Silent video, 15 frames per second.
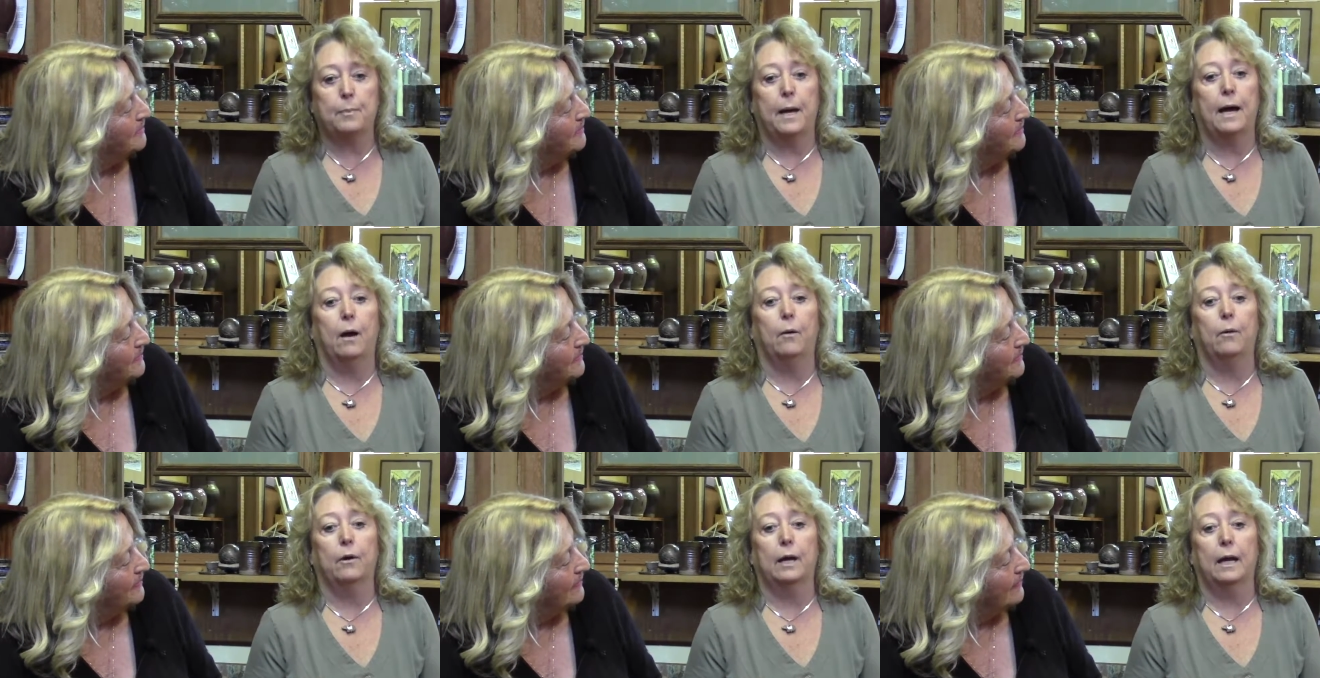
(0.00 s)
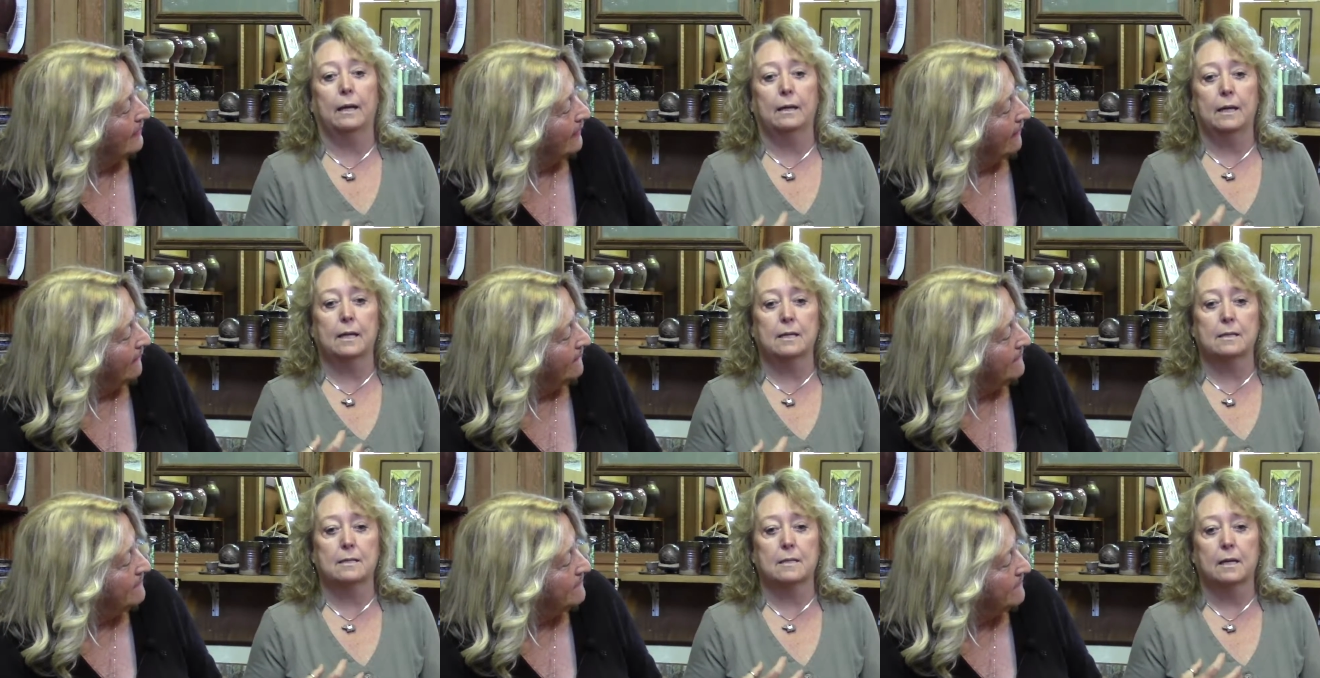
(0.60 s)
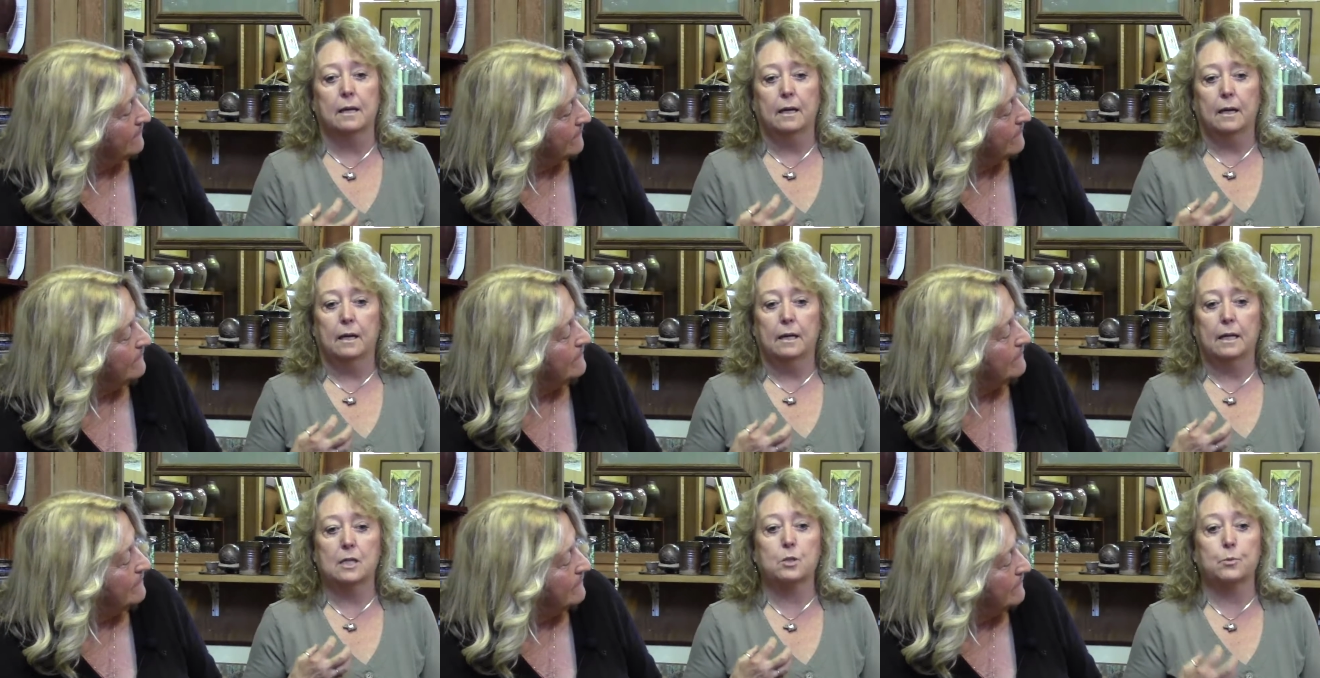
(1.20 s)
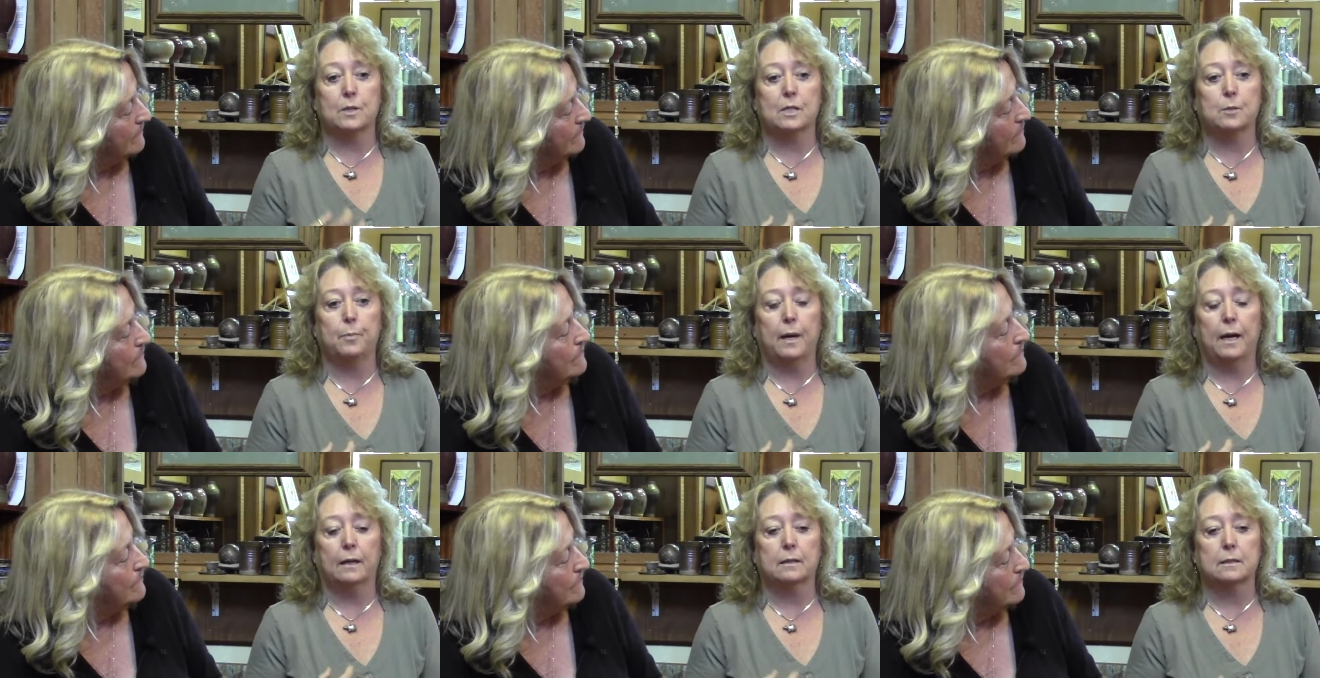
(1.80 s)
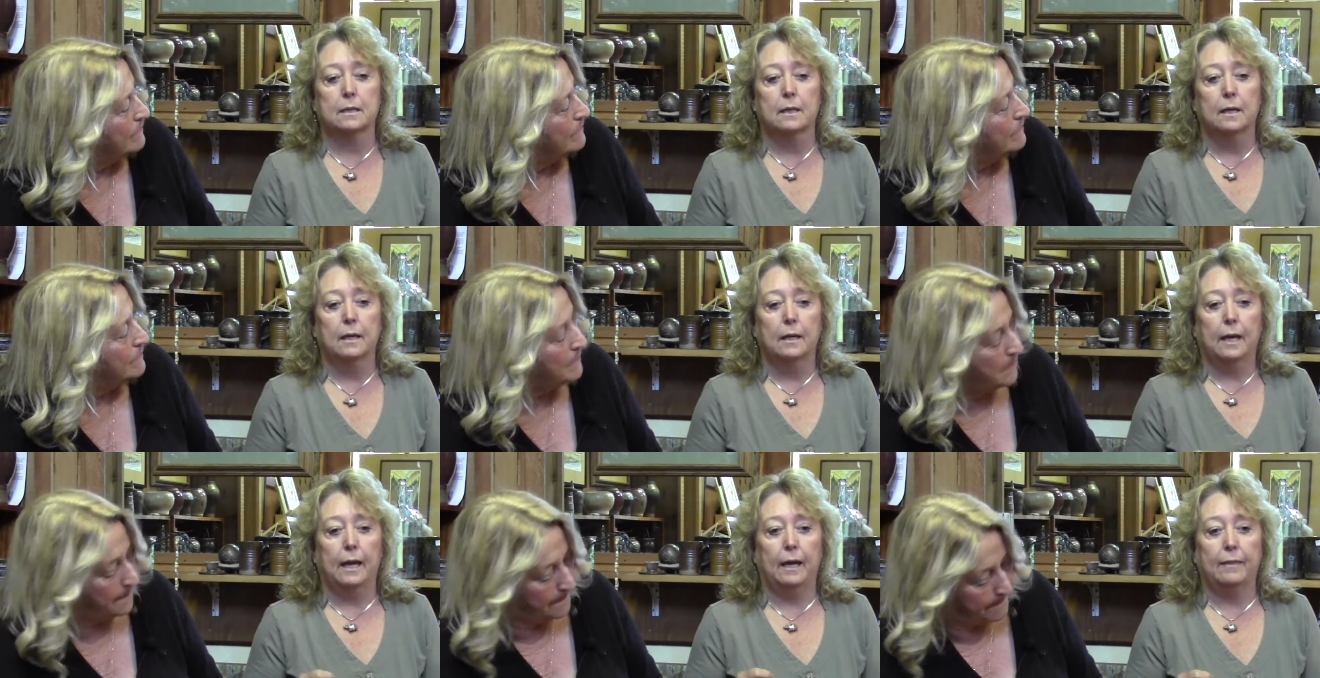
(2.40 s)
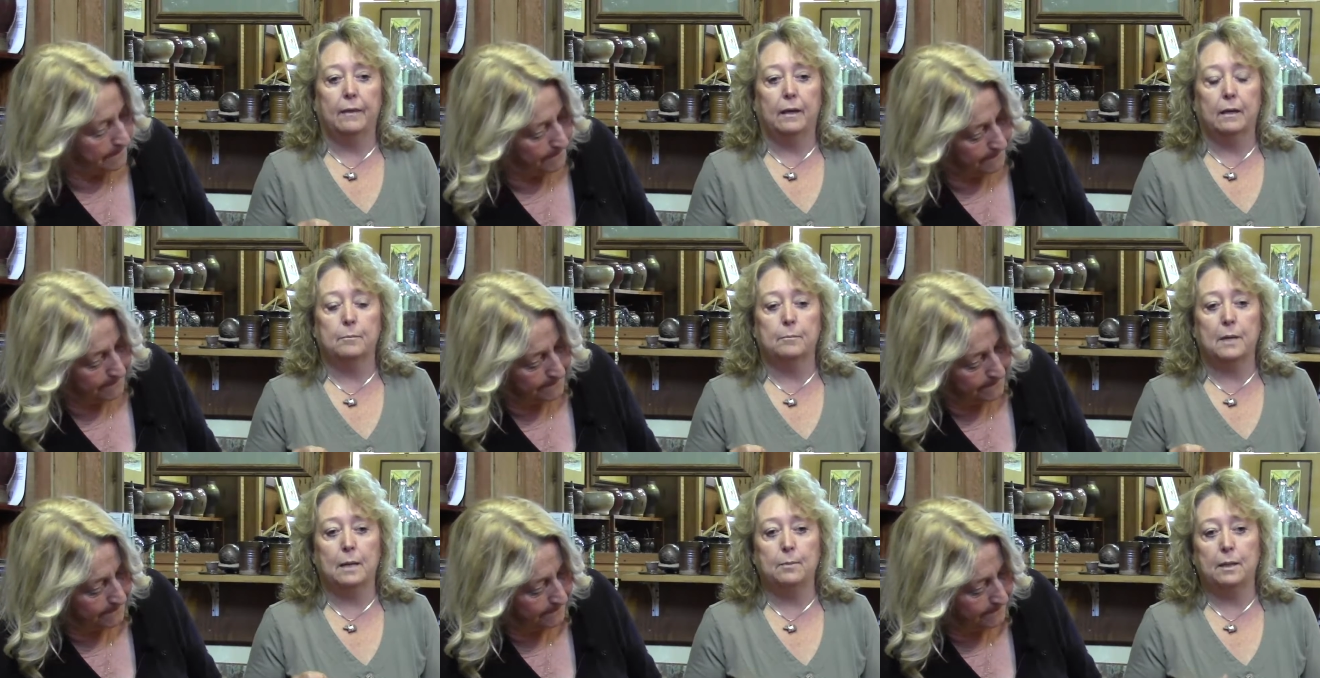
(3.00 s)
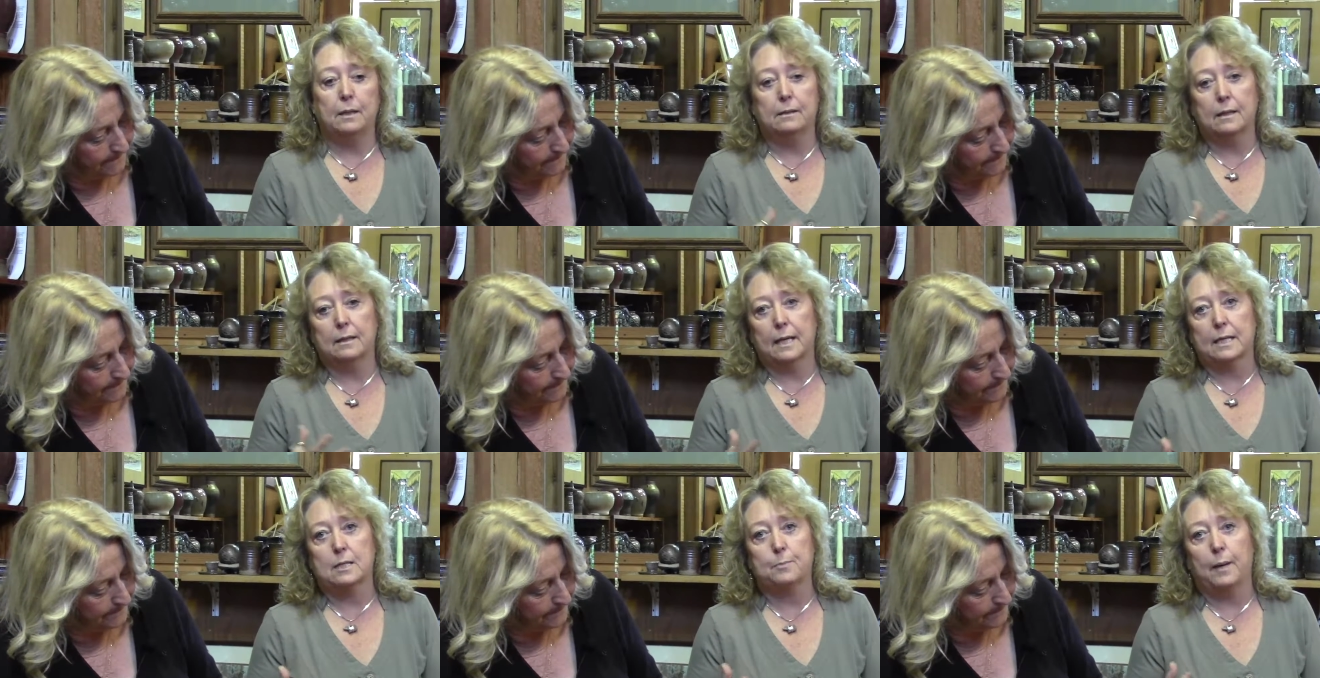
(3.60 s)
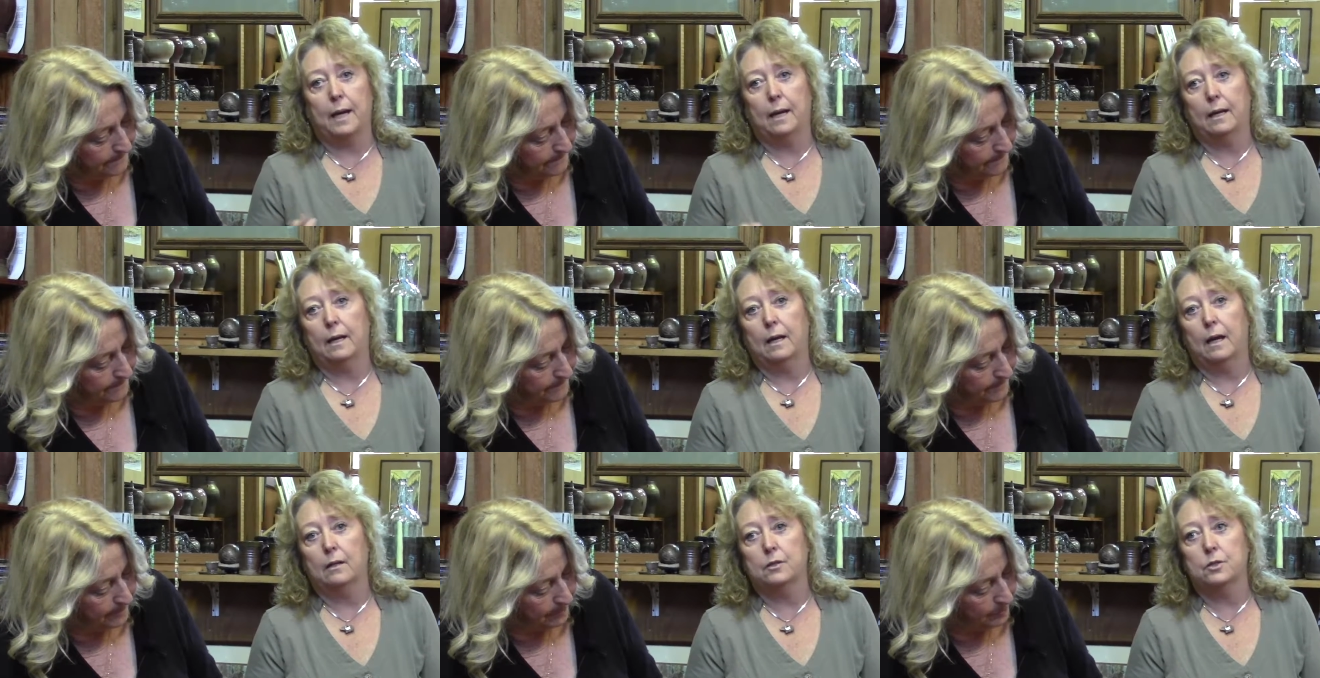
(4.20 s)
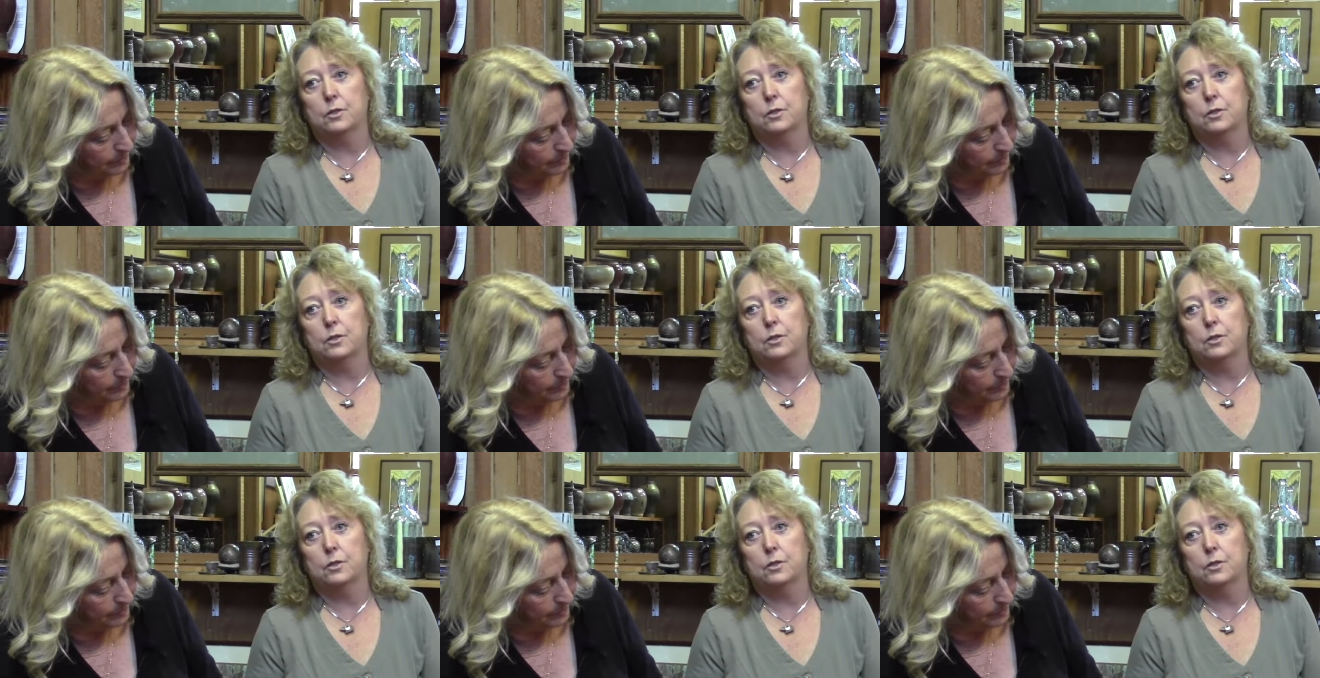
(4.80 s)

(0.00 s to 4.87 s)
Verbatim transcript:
Speaker 1: power and his his respect. And then maybe in the next painting I'll